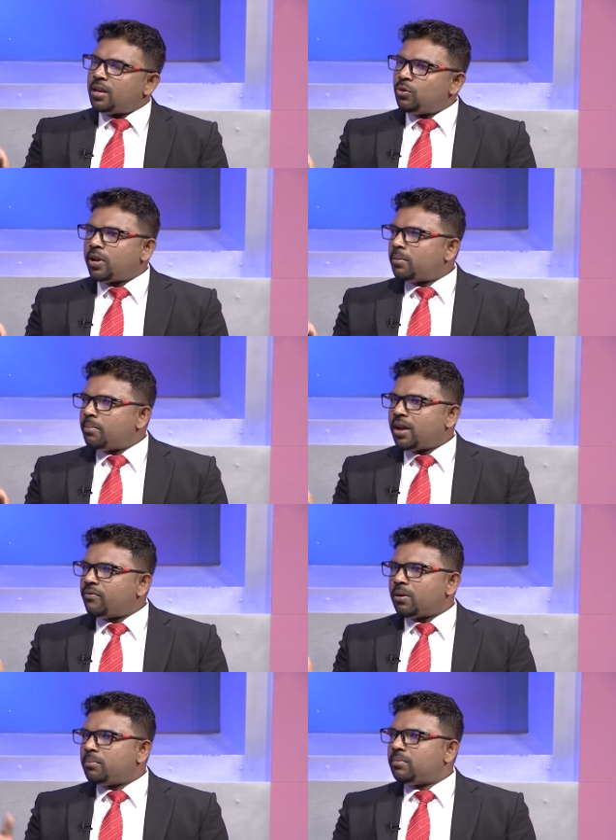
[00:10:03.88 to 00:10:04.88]
You can buy
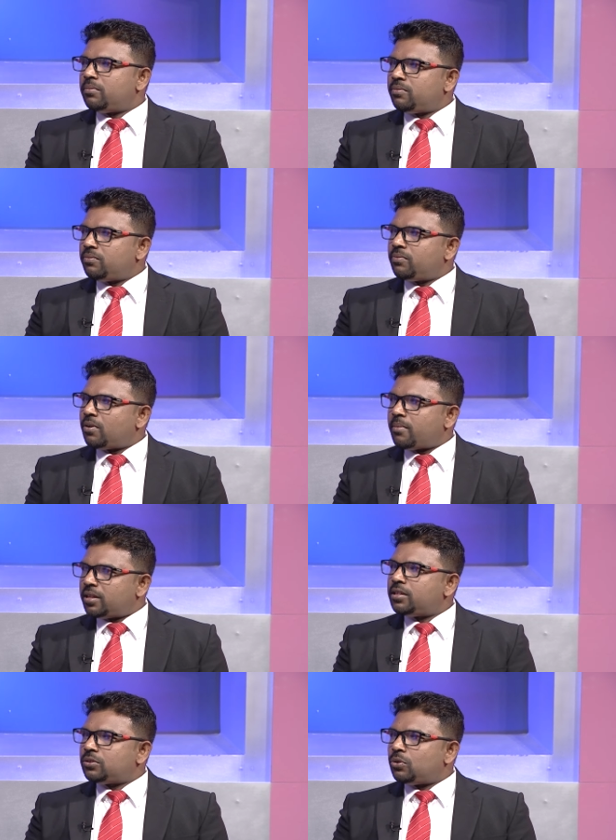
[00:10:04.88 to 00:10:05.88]
from from
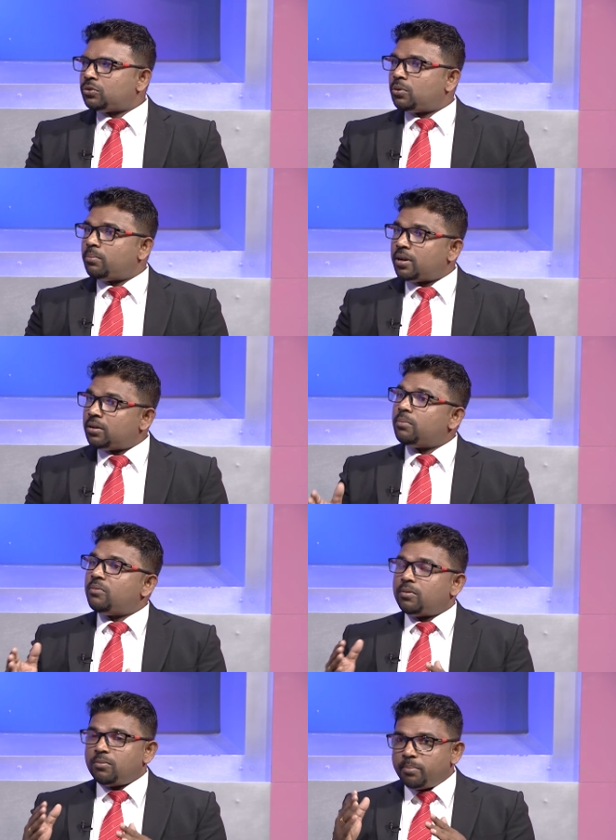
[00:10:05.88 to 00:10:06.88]
others also, but
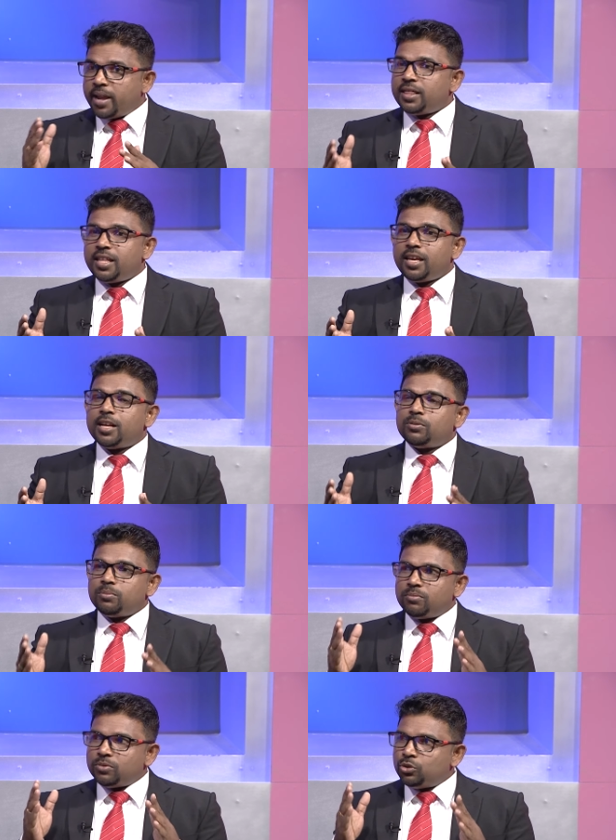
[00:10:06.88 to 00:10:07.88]
main thing is
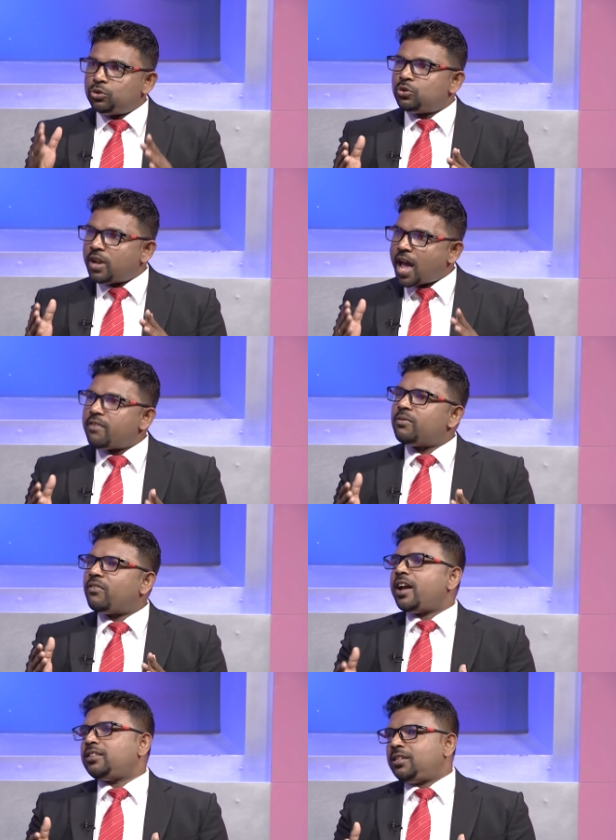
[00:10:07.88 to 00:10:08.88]
you should have a
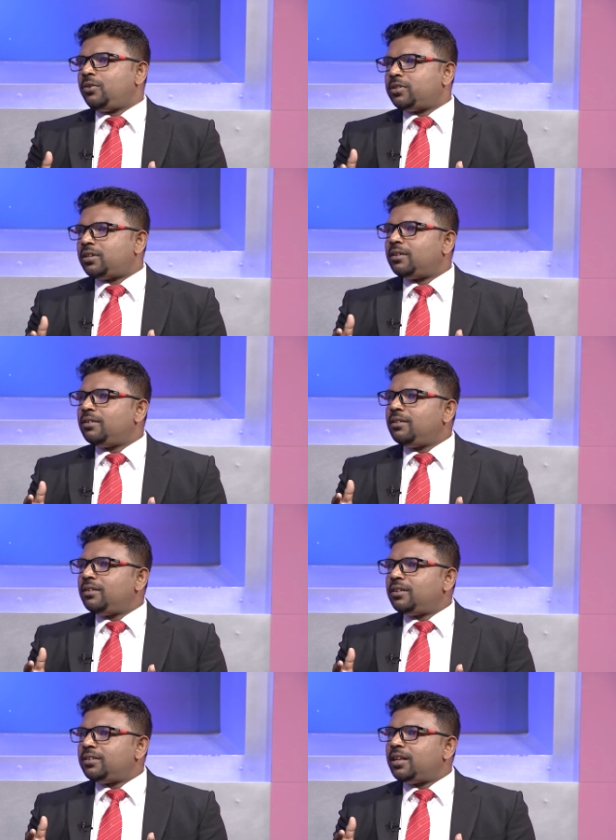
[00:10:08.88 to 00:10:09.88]
fire extinguisher.
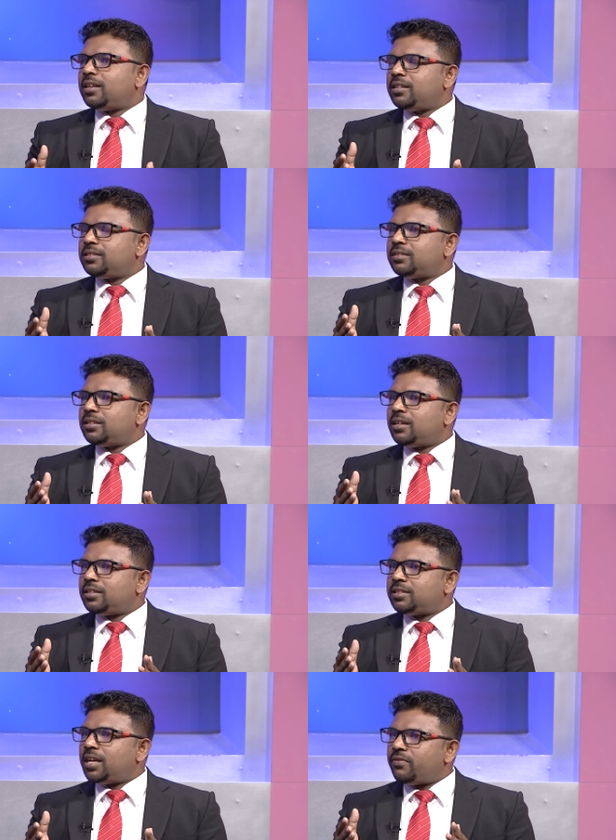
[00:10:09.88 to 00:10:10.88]
That is
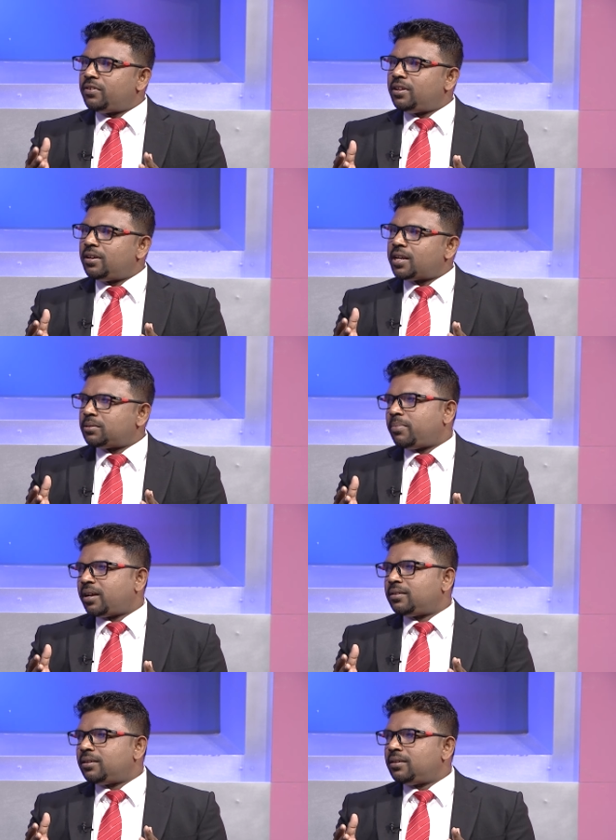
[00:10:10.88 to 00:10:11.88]
the safety
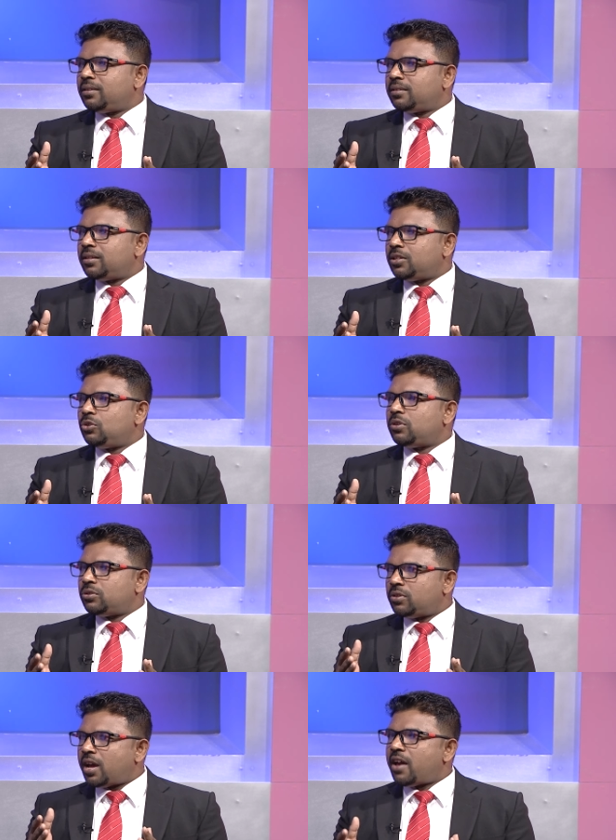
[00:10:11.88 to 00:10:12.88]
aspect that you
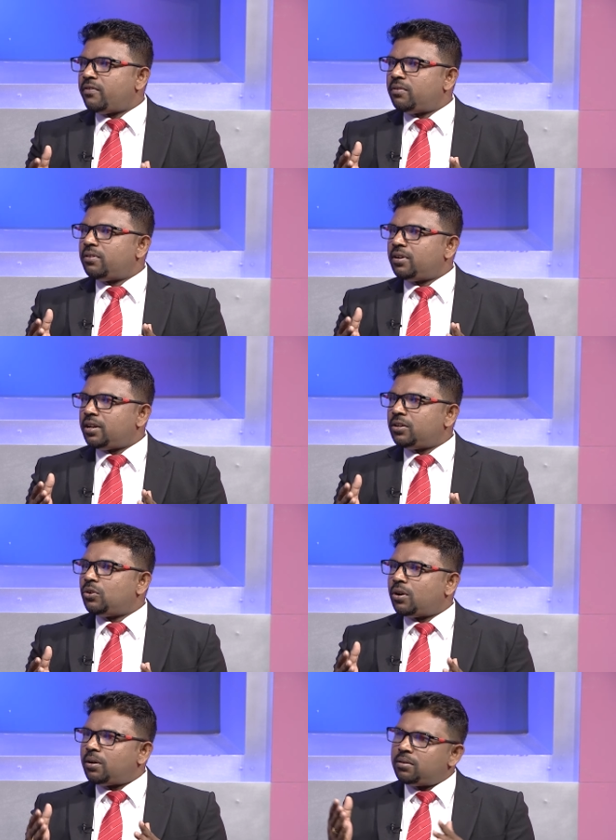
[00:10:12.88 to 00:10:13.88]
should have in
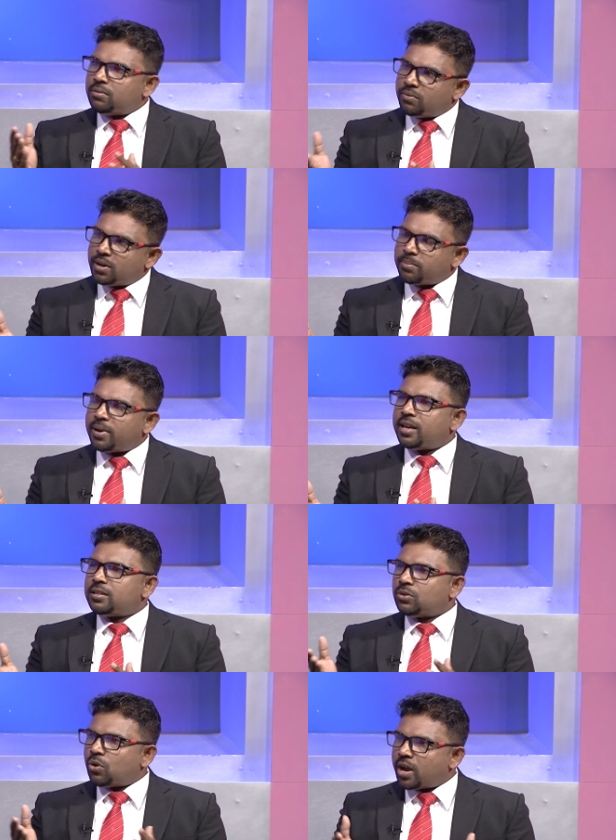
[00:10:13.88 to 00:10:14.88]
your
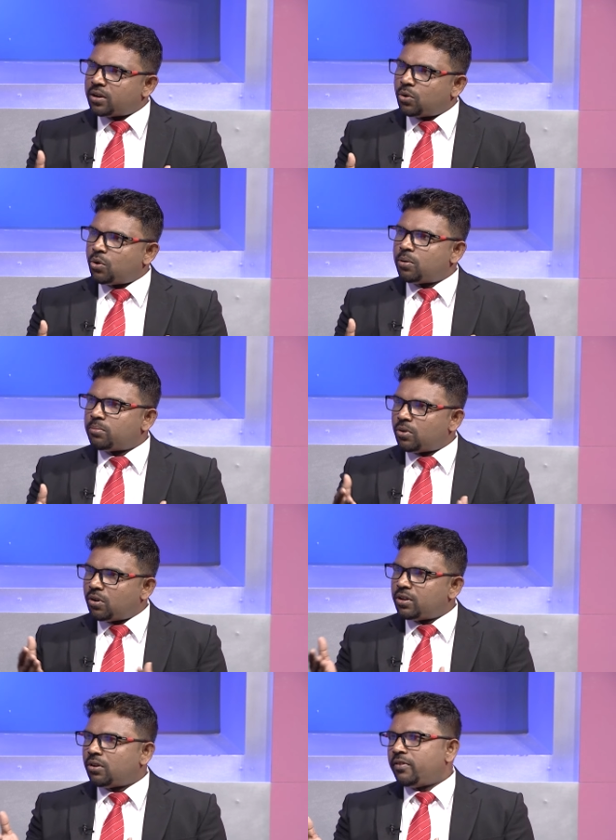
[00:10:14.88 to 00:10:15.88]
workplace or at home
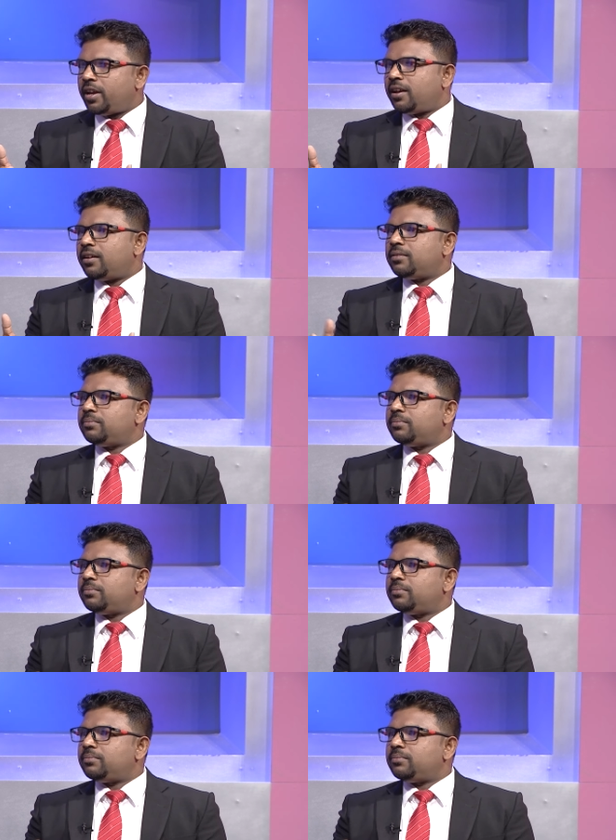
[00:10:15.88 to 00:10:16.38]
or your vehicle.